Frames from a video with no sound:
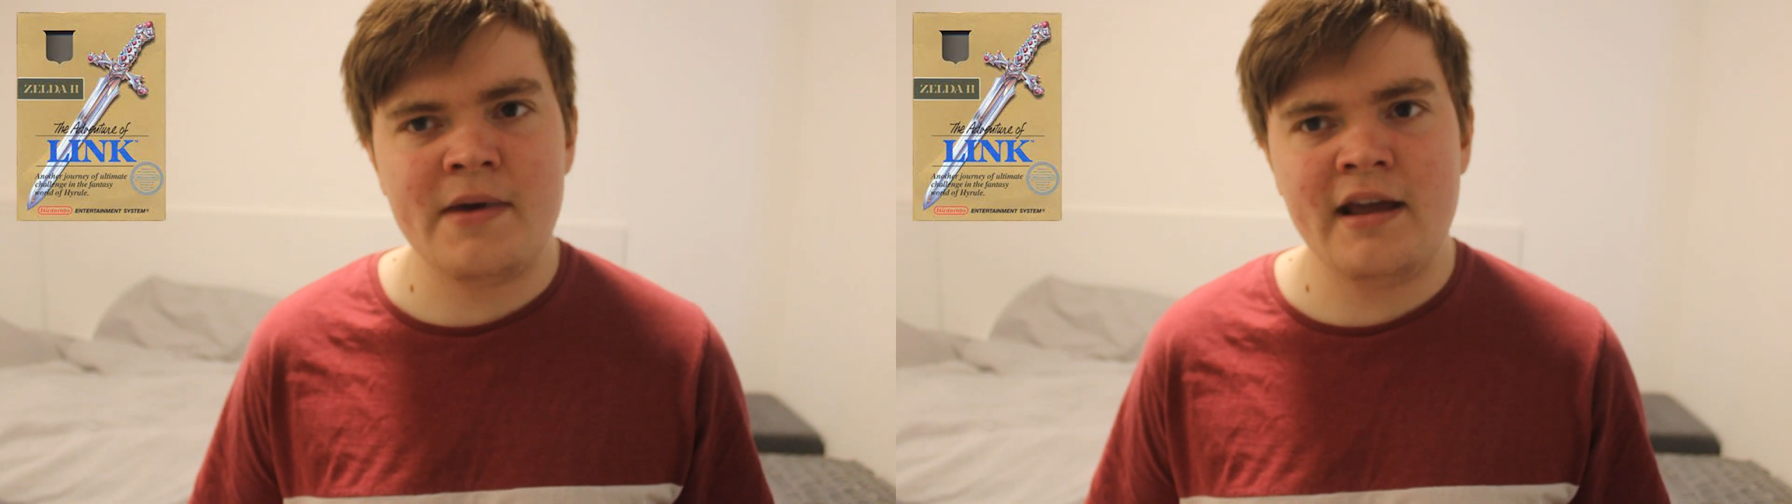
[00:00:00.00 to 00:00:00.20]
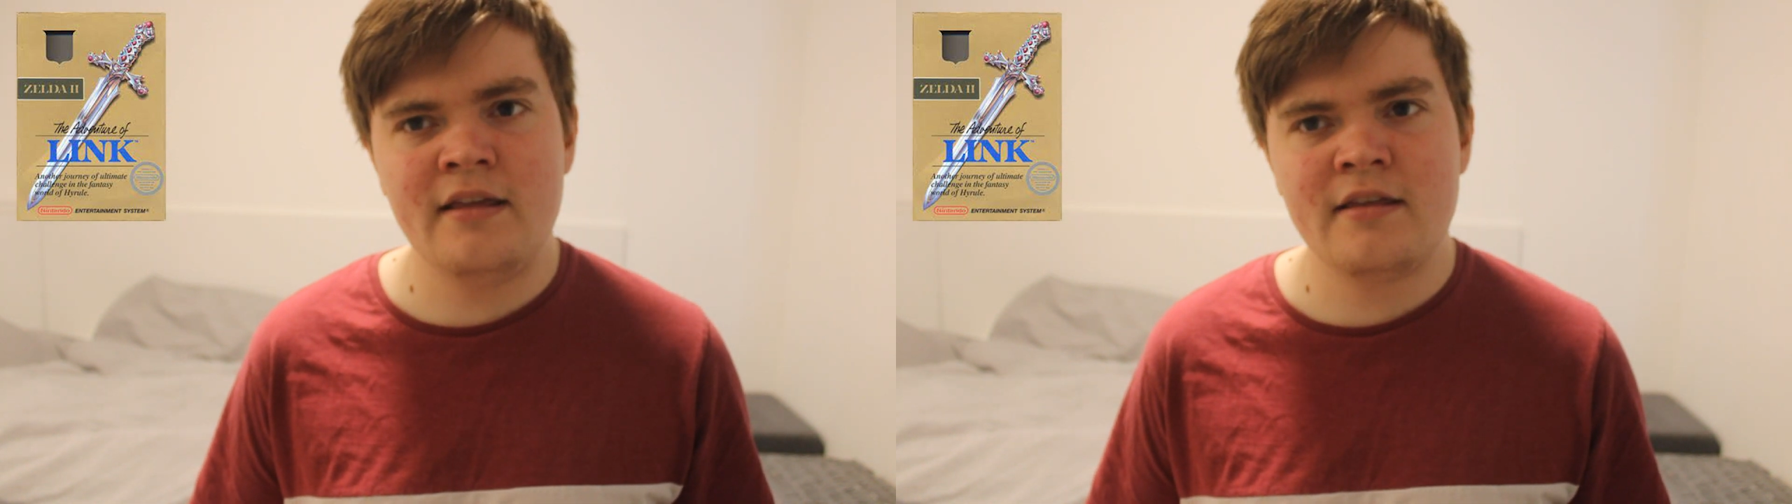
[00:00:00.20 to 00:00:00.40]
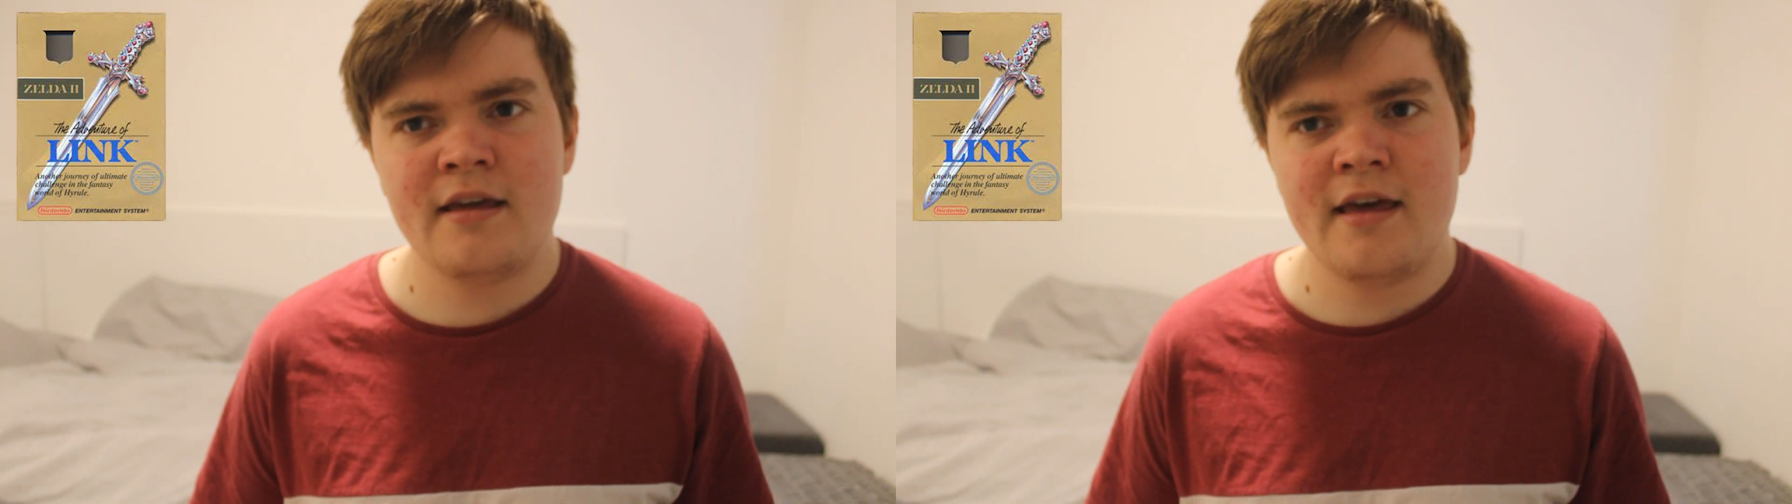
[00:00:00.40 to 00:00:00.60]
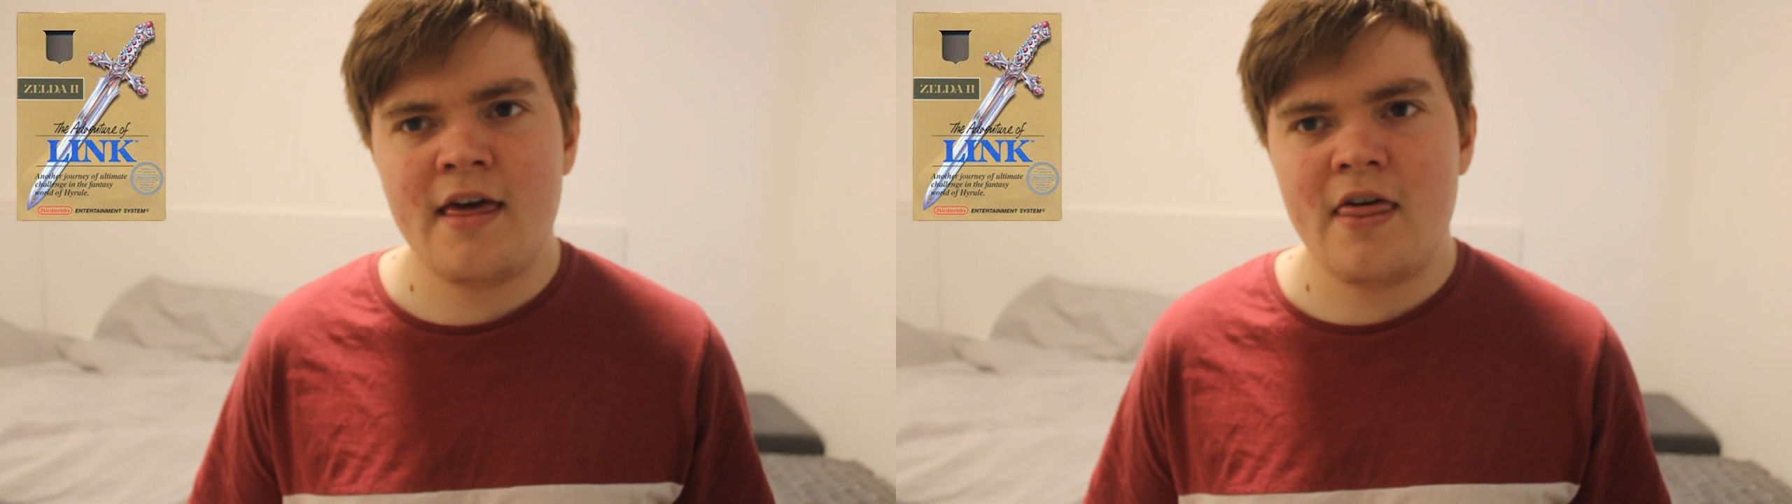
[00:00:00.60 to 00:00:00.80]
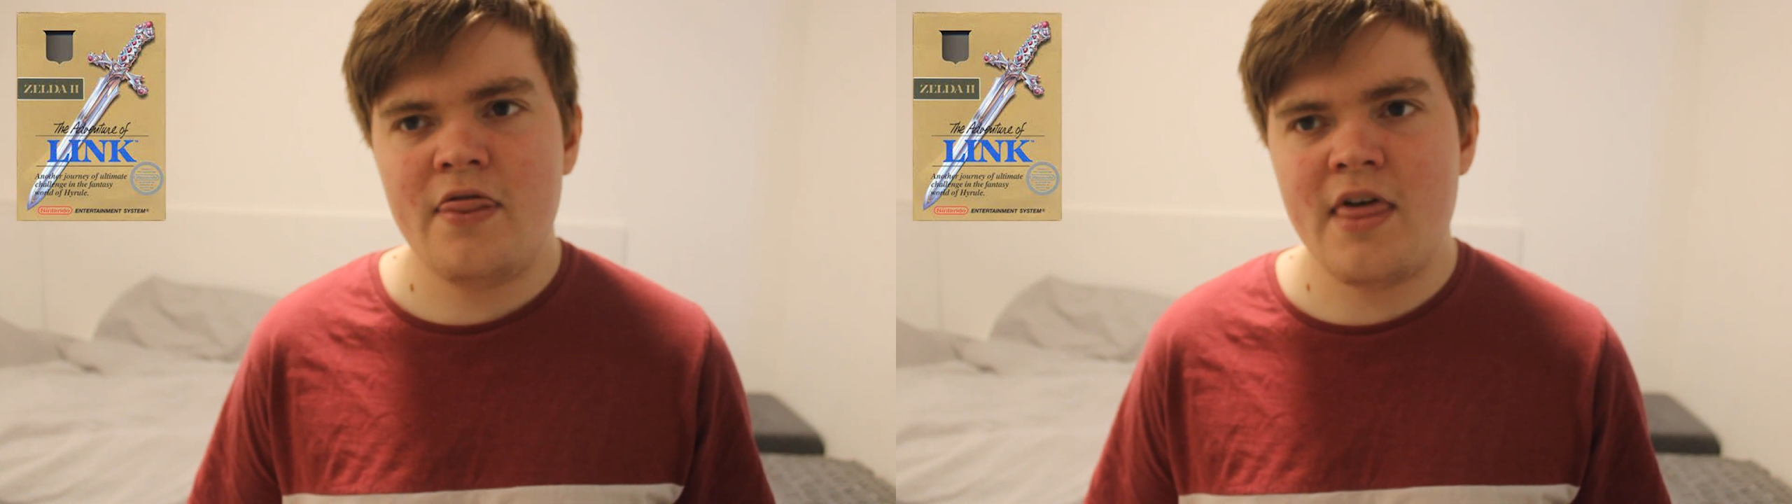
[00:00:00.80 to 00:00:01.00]
based
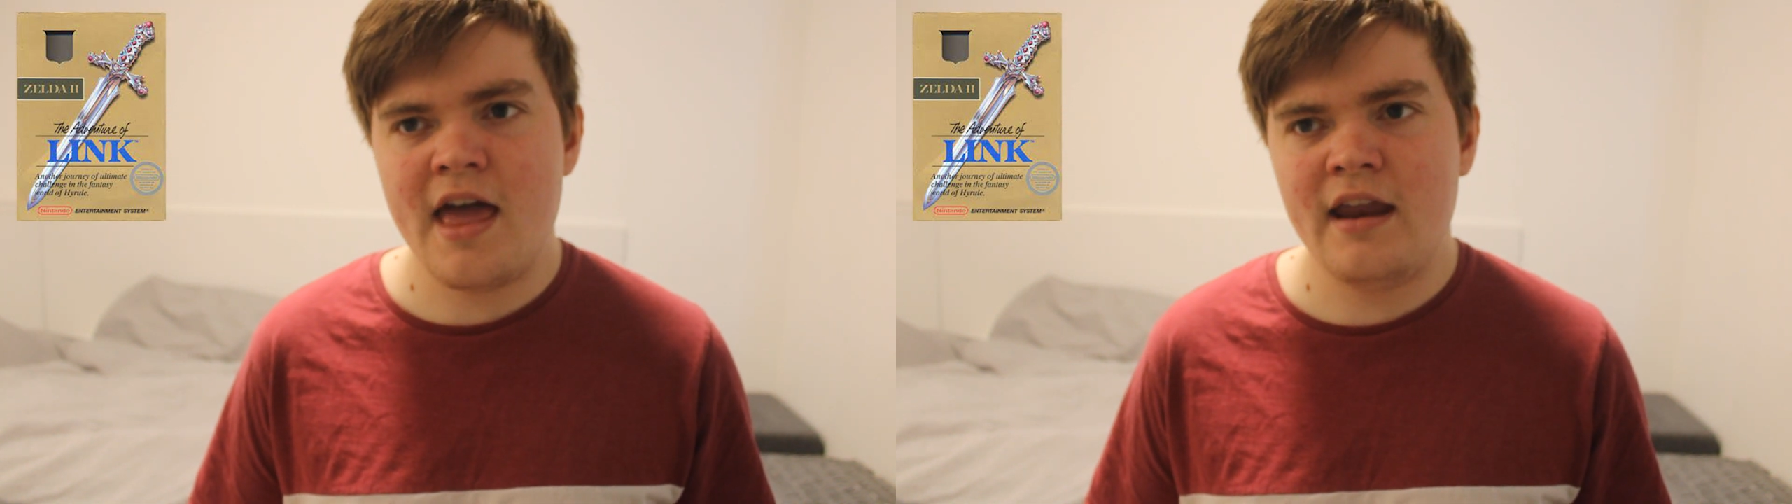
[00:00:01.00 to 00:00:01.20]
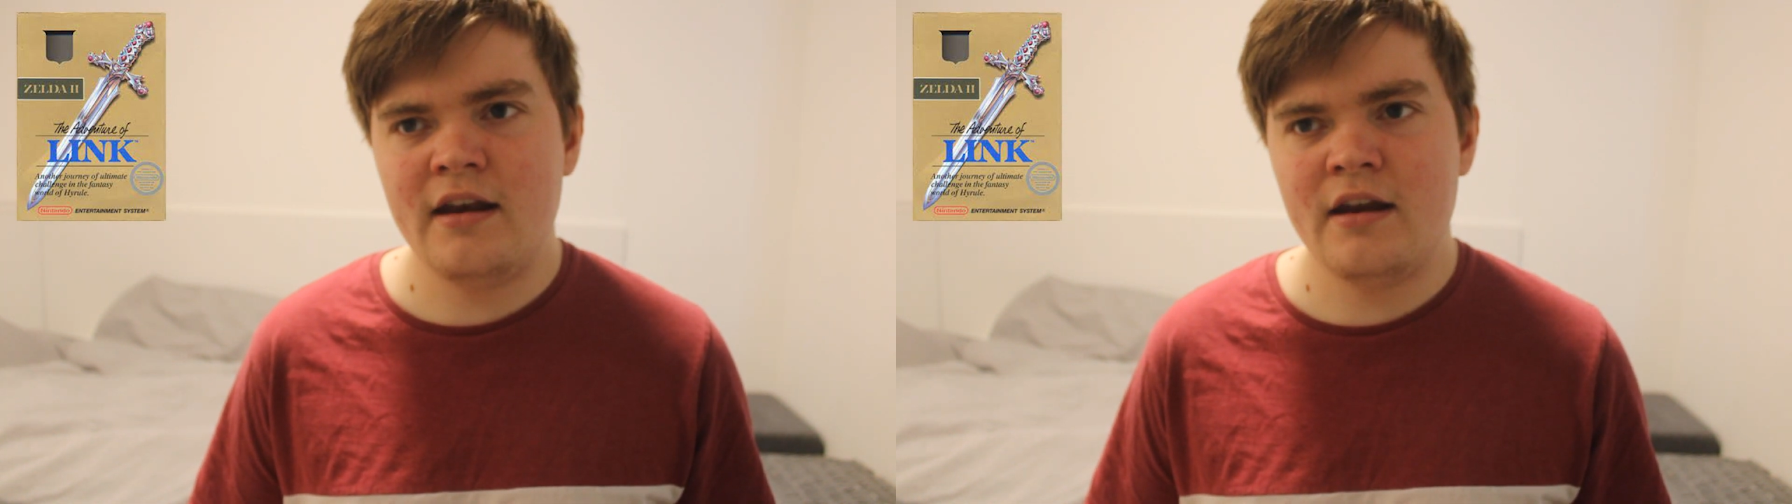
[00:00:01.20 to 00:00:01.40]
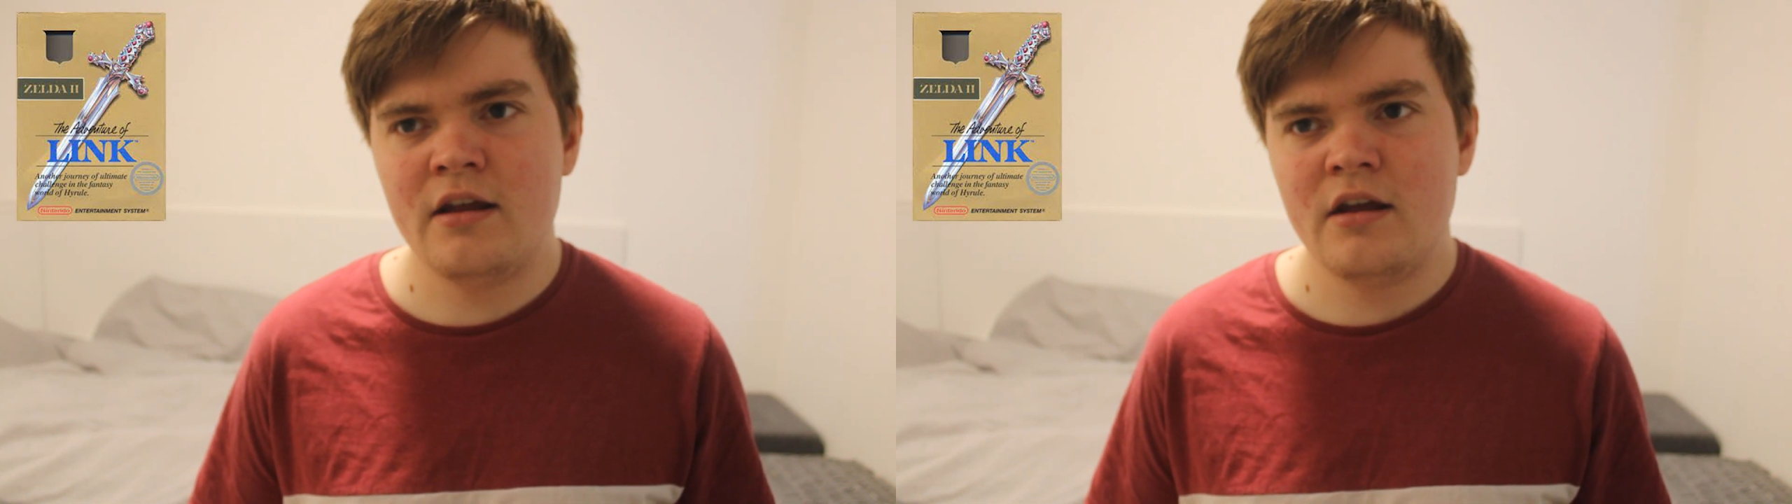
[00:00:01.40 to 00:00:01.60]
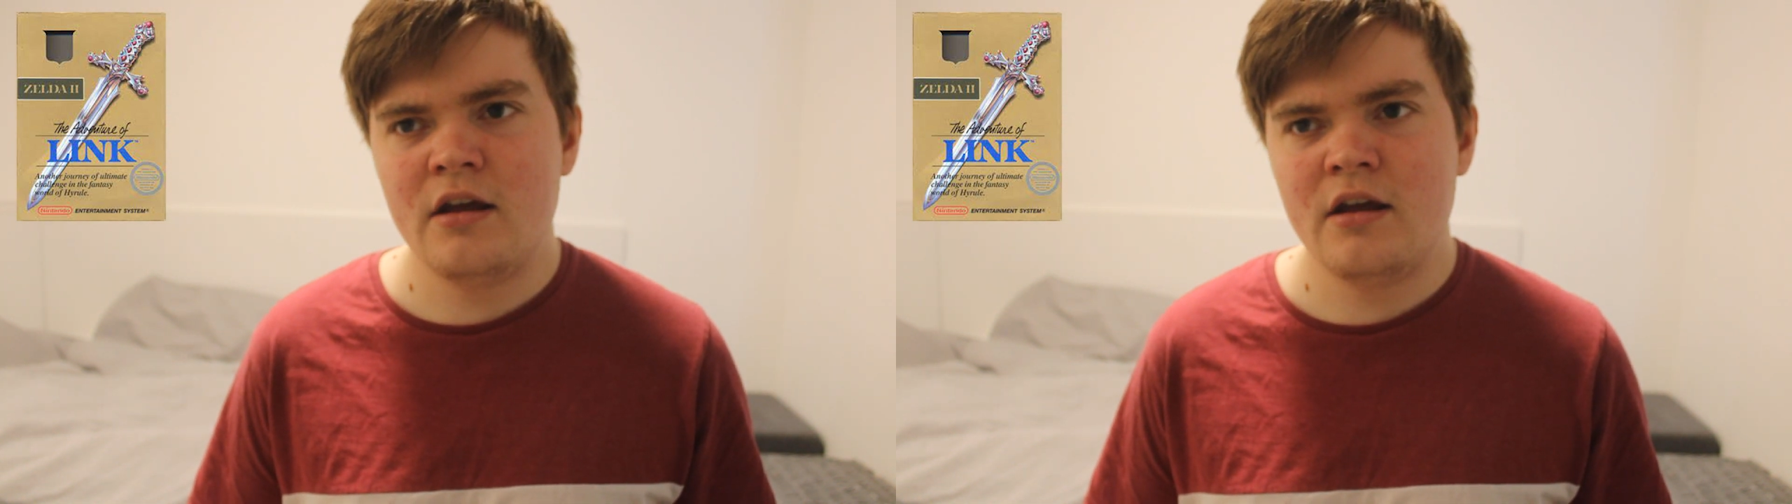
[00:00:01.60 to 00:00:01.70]
than